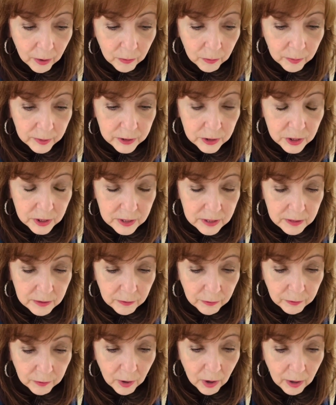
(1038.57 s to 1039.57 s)
which isn't
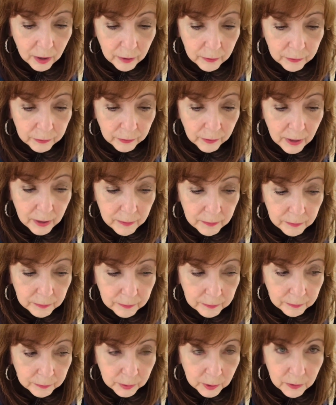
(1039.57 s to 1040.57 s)
far from
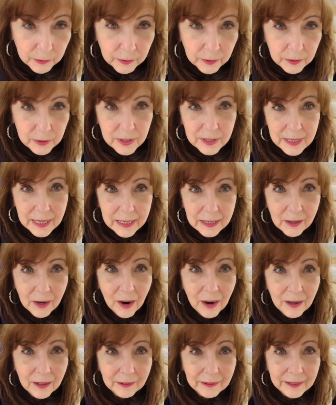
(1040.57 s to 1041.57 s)
Bluefield State
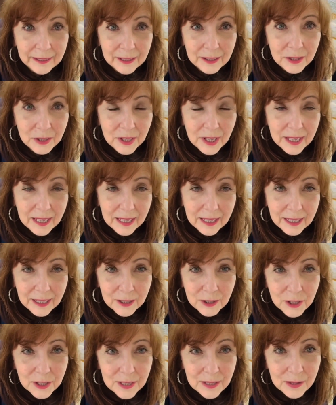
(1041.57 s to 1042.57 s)
College, and
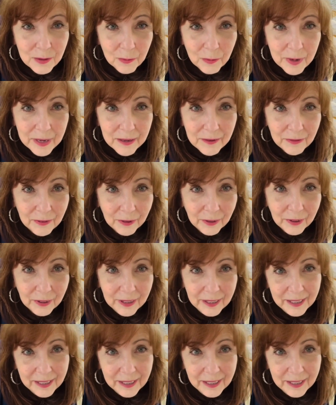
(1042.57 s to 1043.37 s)
she's a weaver.